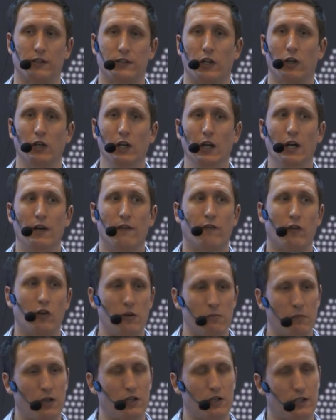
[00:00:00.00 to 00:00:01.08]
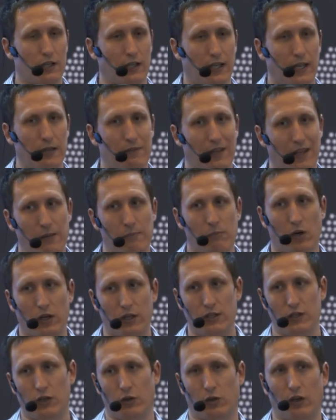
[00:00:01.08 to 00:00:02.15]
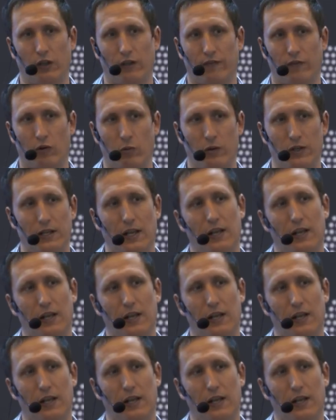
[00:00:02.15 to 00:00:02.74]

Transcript: So very much keep that in mind as you're going forward.